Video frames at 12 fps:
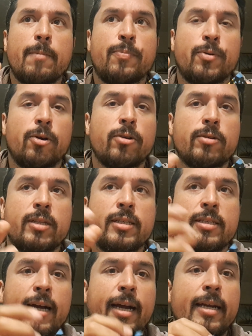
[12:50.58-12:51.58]
product
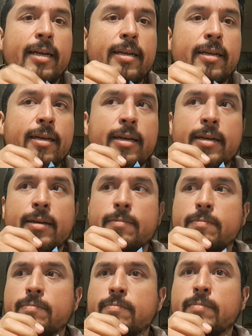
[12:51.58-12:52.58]
designer,
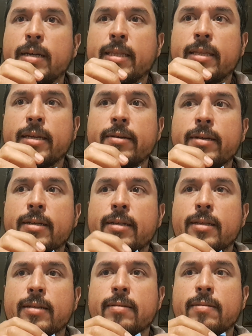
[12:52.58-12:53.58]
a
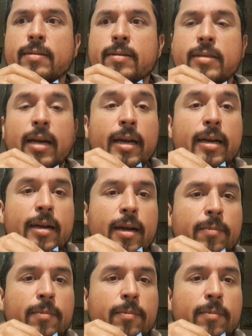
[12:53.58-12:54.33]
material designer.